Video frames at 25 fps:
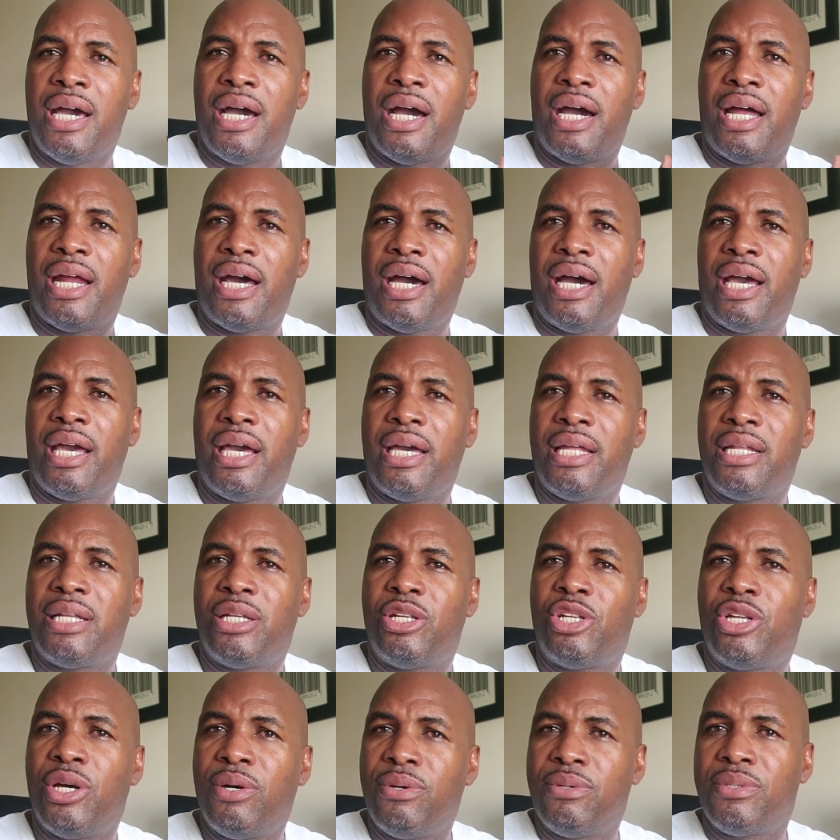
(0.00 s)
and I
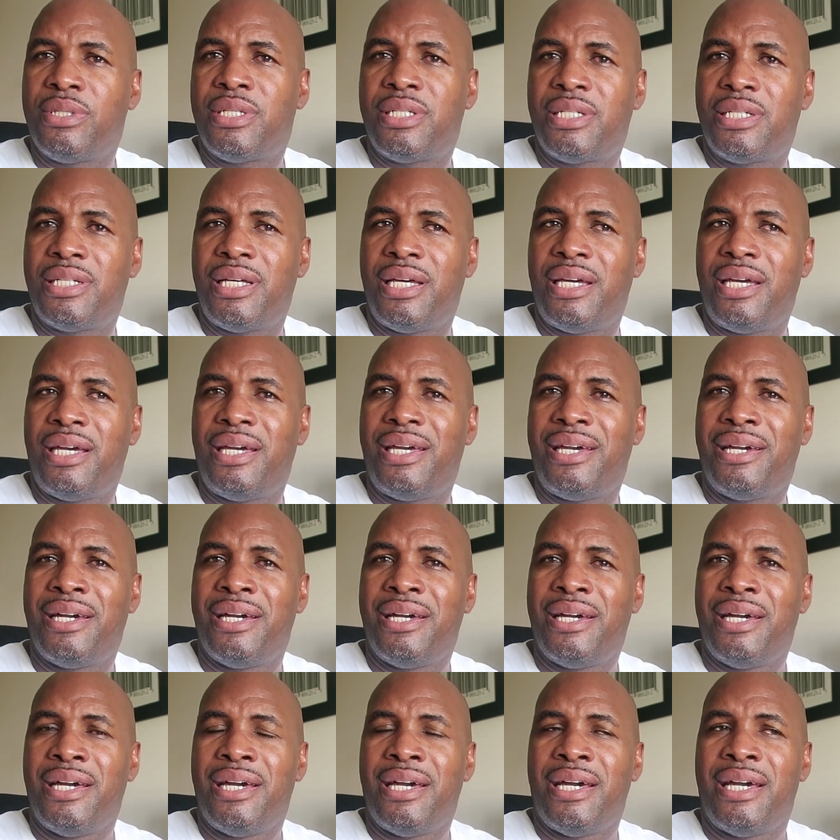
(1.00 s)
don't
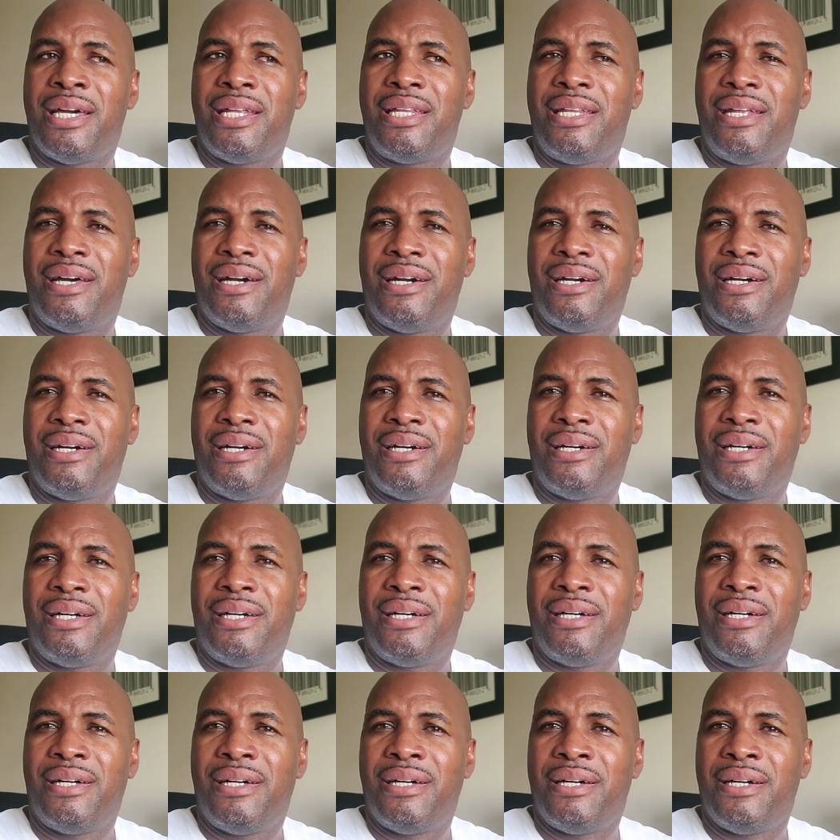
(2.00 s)
see
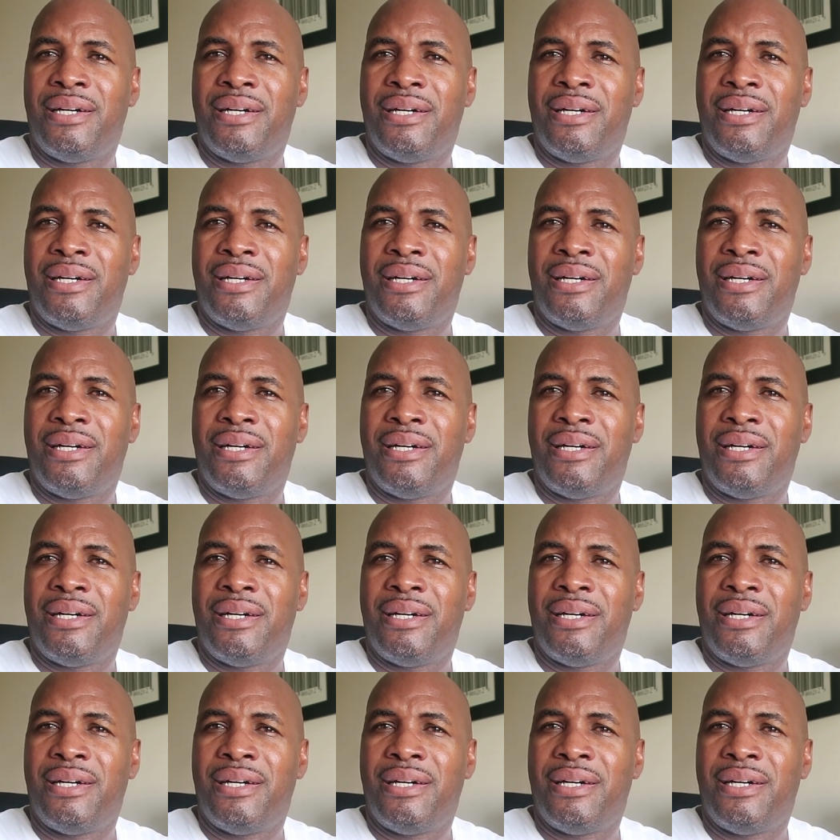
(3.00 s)
the